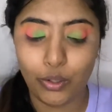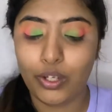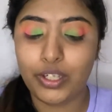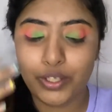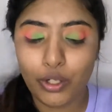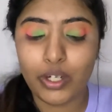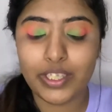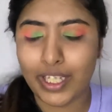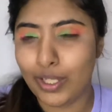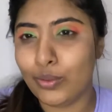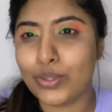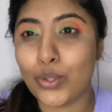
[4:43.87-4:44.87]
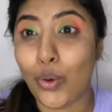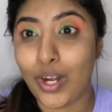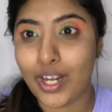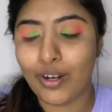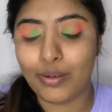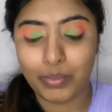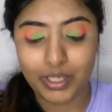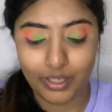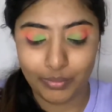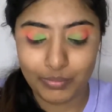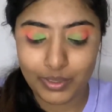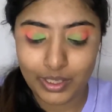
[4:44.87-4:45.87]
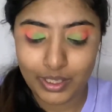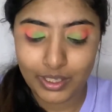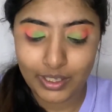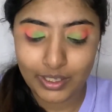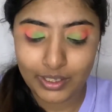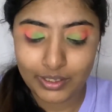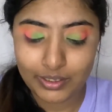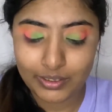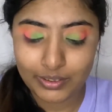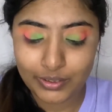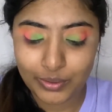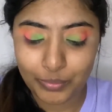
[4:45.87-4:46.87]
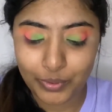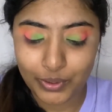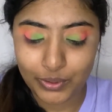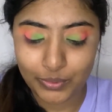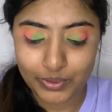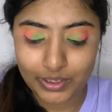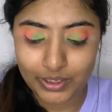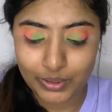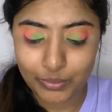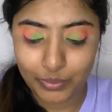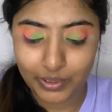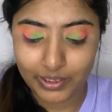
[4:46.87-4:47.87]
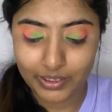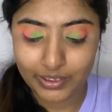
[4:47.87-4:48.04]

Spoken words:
neon yellow is calling out my name, so I'm gonna use this one.